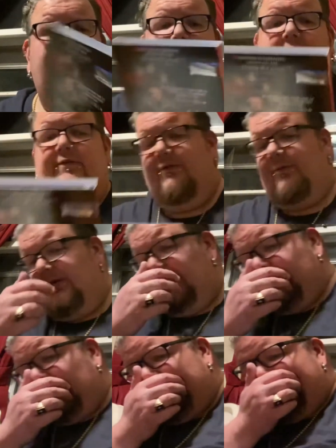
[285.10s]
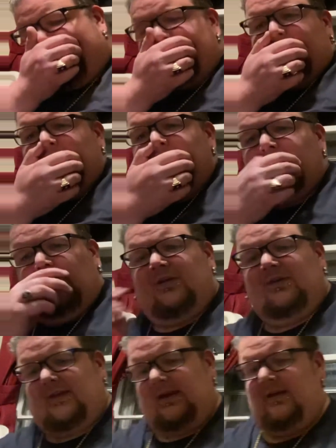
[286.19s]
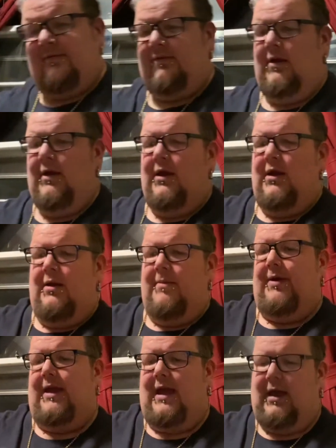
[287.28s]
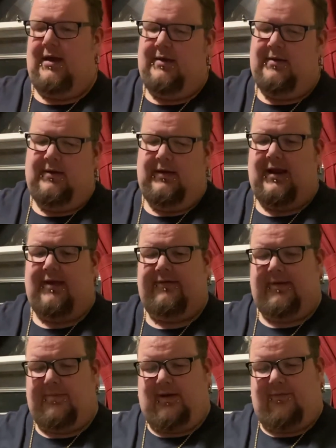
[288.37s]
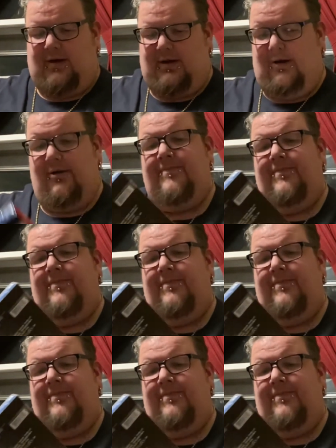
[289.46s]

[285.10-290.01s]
so it's one of those possessed movies, I guess. But yeah, got a slipcover on here.